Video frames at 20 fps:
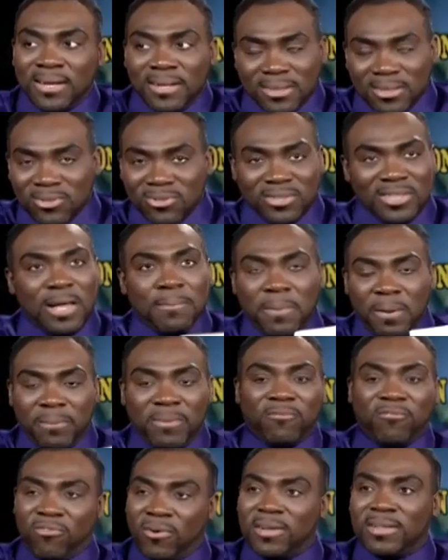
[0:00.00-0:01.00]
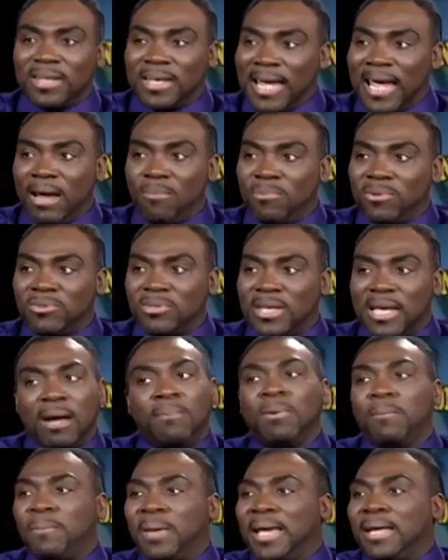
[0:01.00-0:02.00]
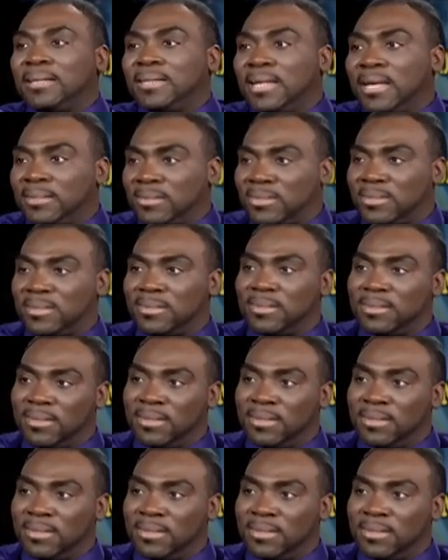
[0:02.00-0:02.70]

to step up in front of the camera and say, I'm gonna paint this?